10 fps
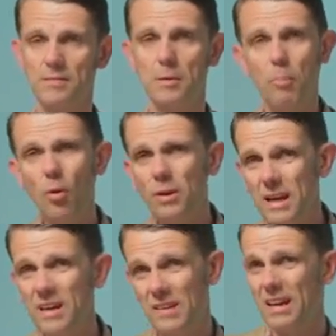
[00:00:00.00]
The
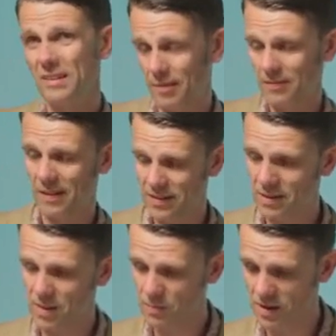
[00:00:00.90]
point here, again, I
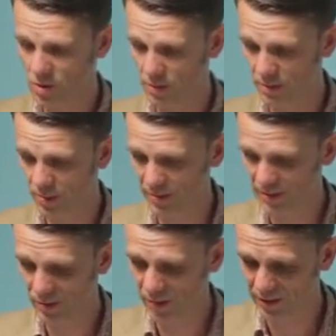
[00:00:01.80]
think this picks up on a
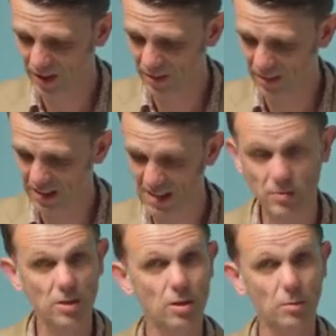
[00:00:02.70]
point that we've
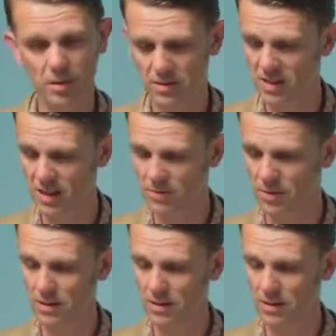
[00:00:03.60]
encountered a couple of times.